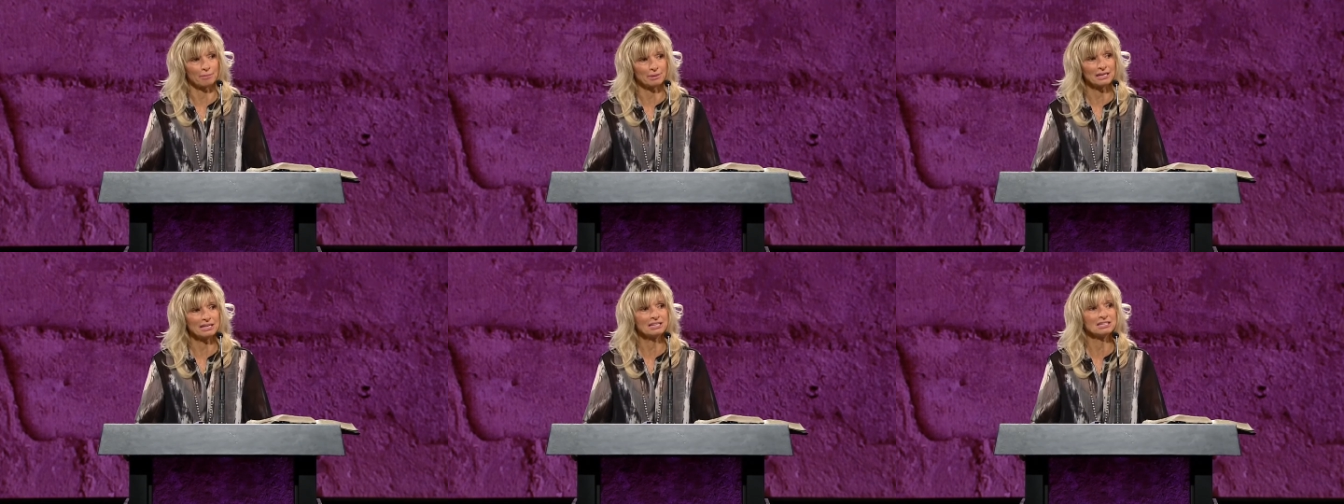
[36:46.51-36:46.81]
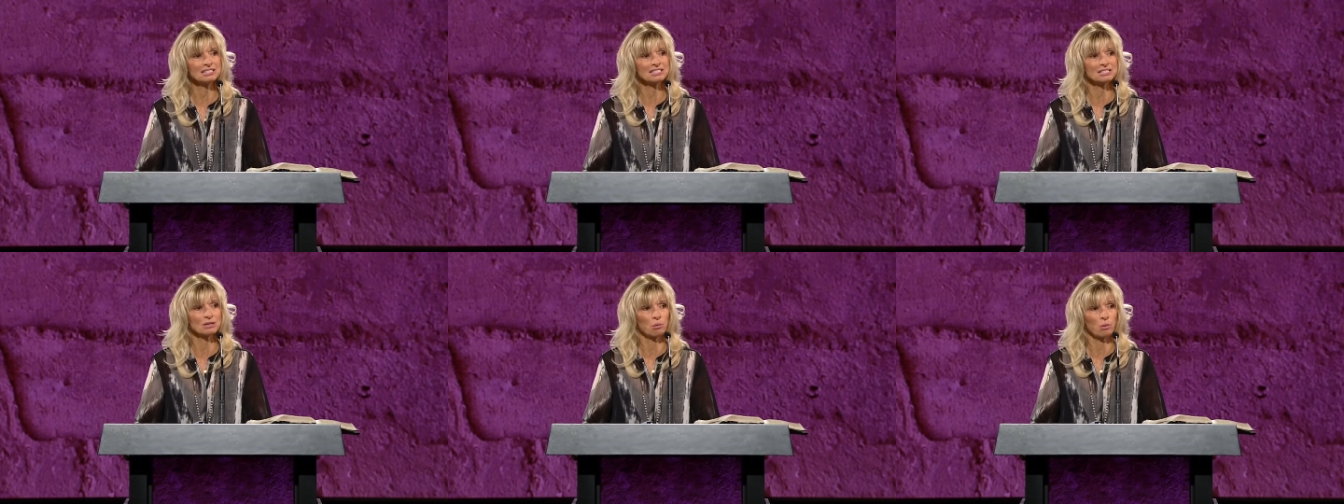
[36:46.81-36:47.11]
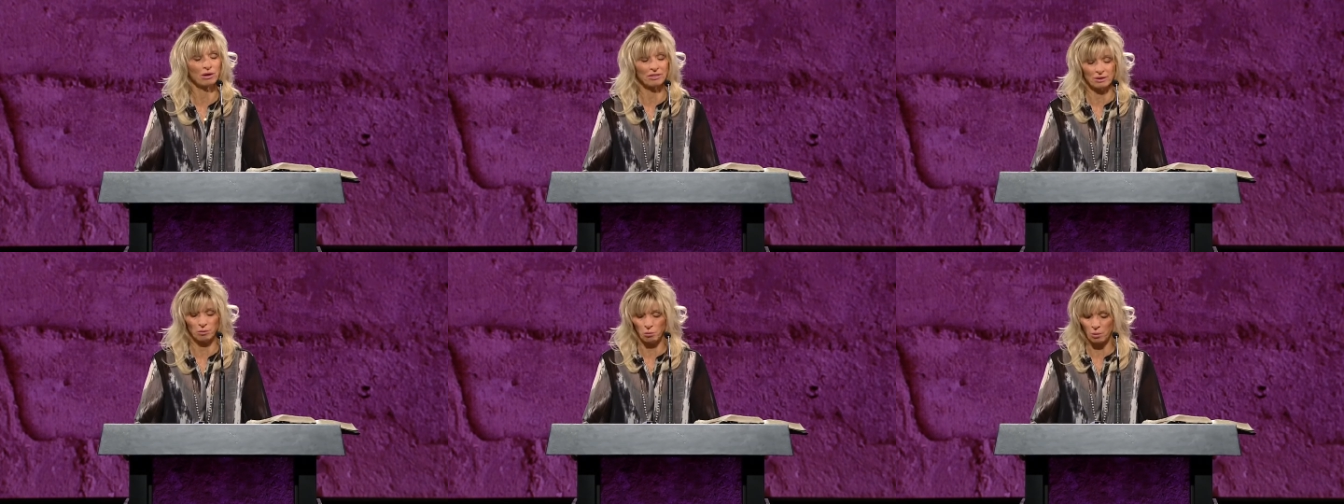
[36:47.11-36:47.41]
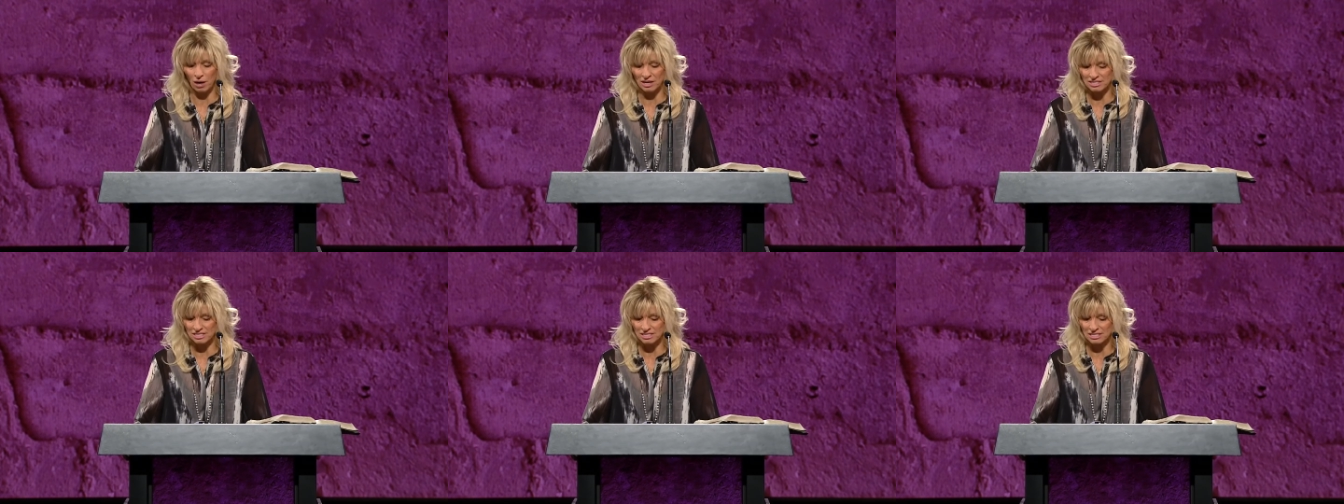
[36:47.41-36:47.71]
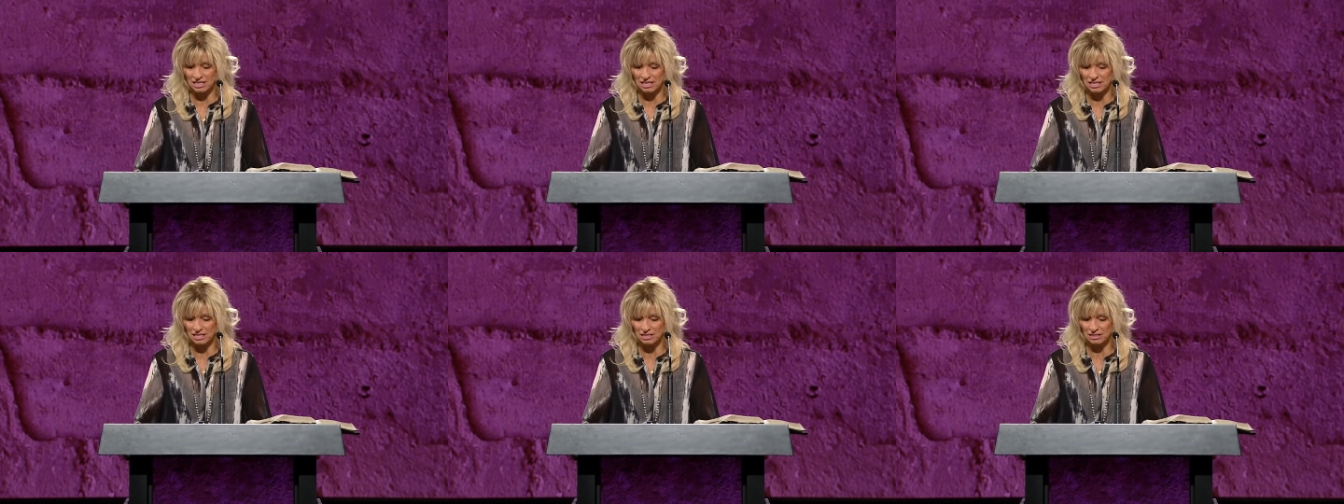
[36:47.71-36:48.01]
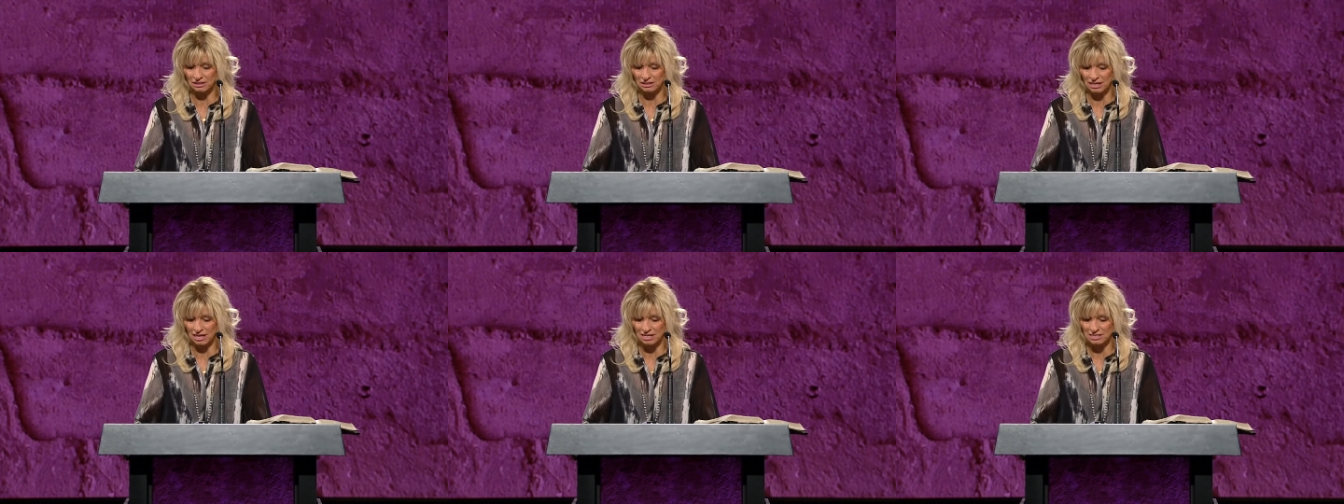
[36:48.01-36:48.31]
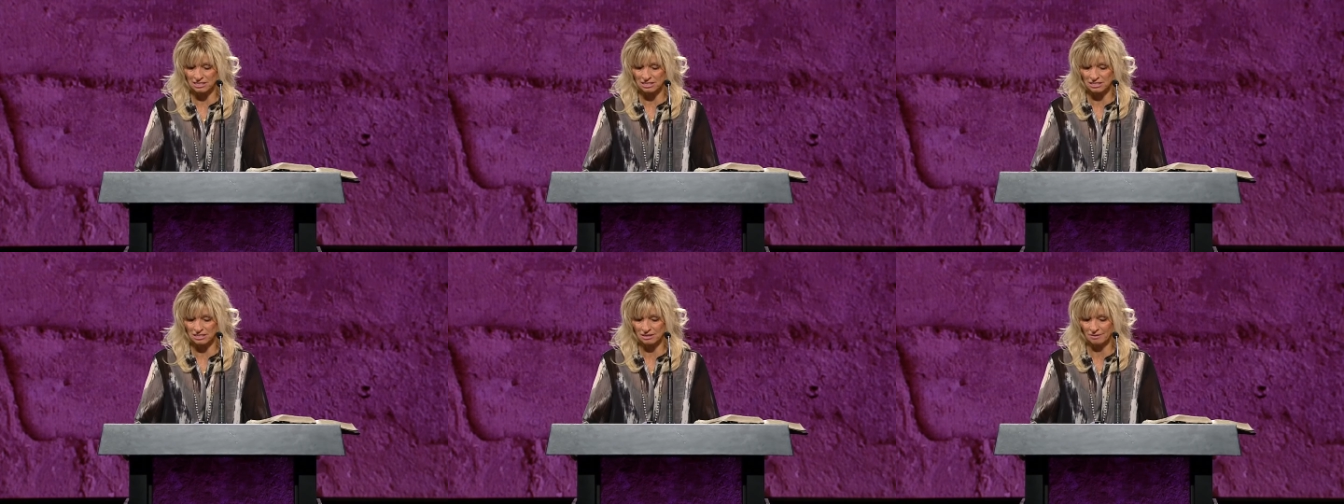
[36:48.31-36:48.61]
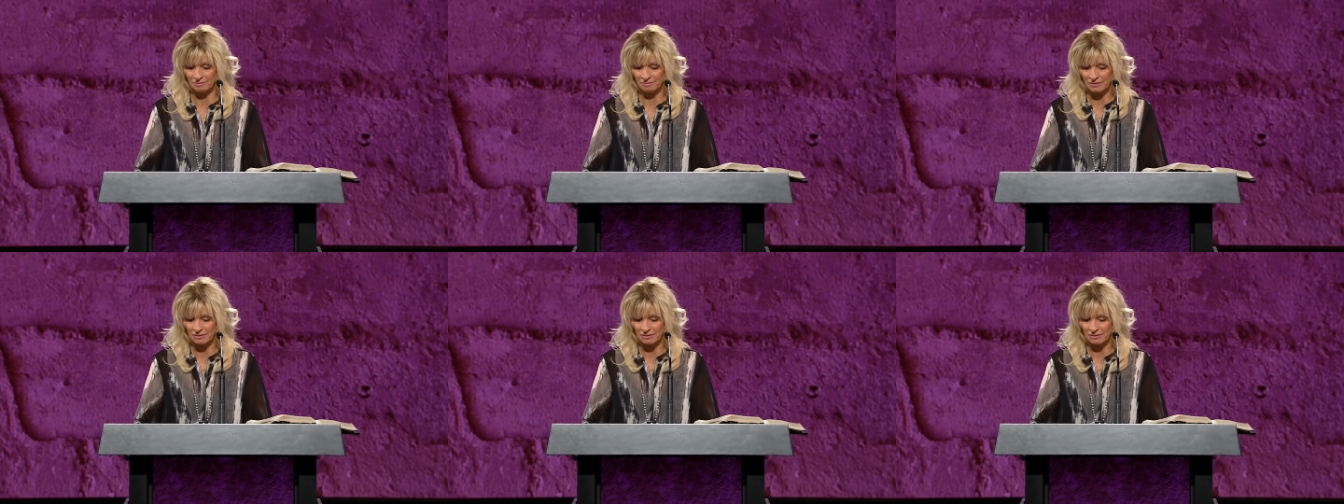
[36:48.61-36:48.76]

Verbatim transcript: He is the one that wants to heal us.